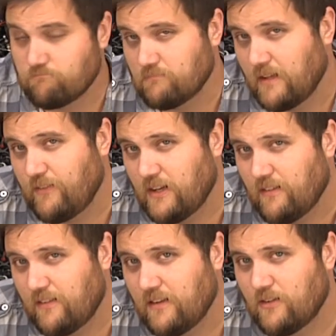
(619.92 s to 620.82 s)
If you
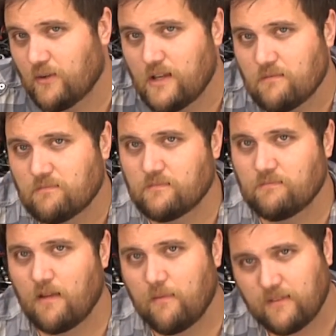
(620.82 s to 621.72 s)
could see to it,
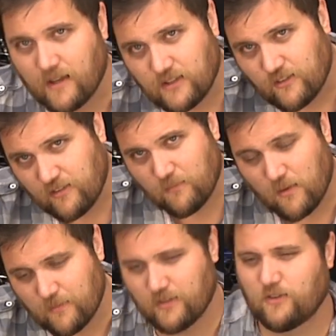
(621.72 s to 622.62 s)
maybe take just a
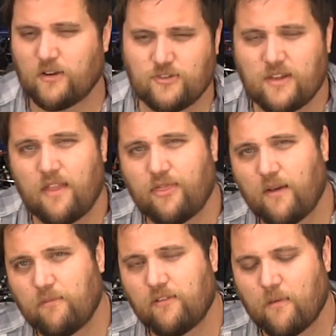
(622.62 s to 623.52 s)
moment to crush that
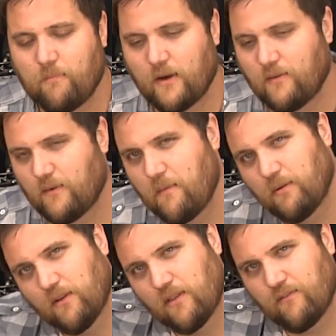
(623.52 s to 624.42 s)
thumbs up button right
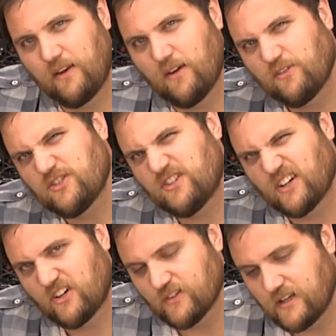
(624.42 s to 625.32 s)
below the video. Turn
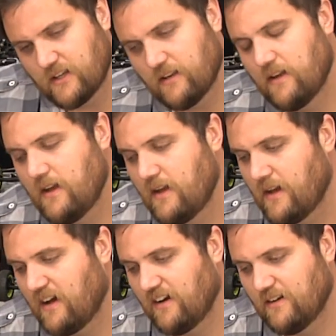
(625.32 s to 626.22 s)
it green.
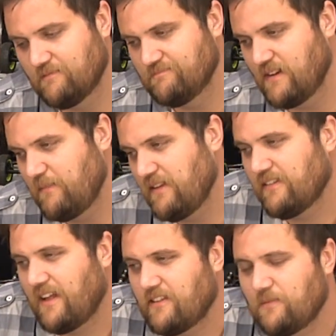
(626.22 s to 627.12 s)
It
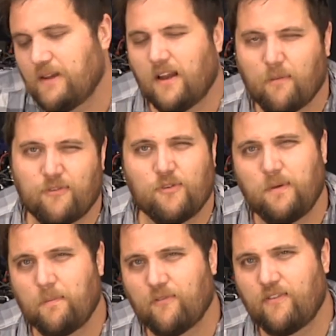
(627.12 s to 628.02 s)
means a lot to me. It helps new
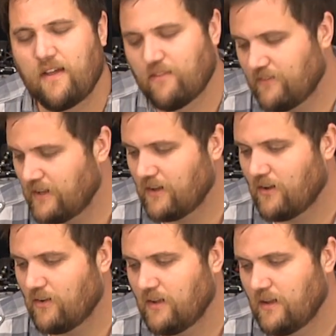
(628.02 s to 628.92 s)
people find the
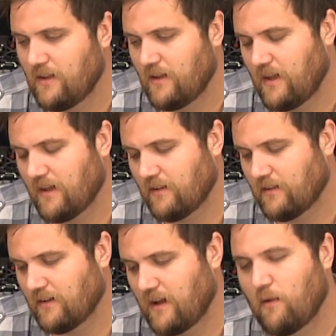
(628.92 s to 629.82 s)
video, and
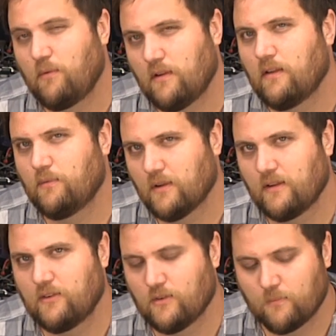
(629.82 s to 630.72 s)
I really,
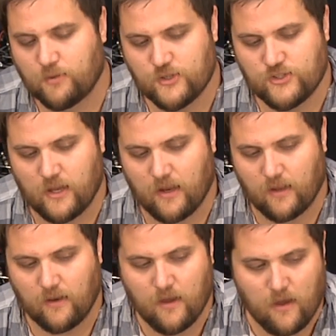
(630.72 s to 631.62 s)
really do appreciate
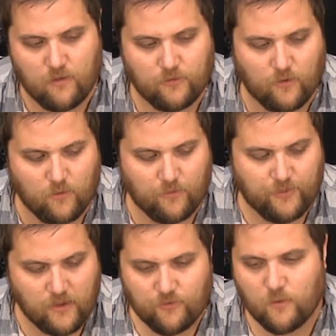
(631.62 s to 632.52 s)
it. So
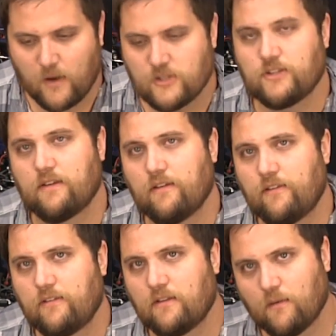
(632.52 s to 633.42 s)
thanks for watching
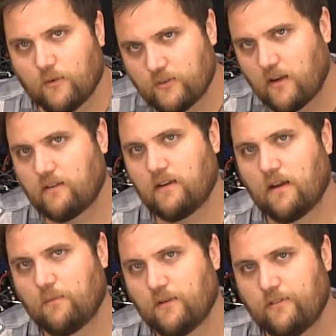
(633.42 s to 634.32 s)
this, and we'll talk to you
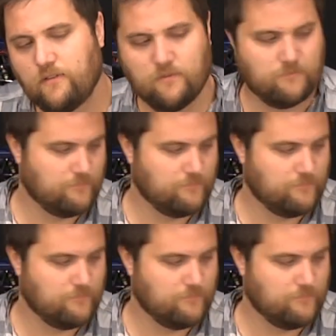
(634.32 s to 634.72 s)
again real soon.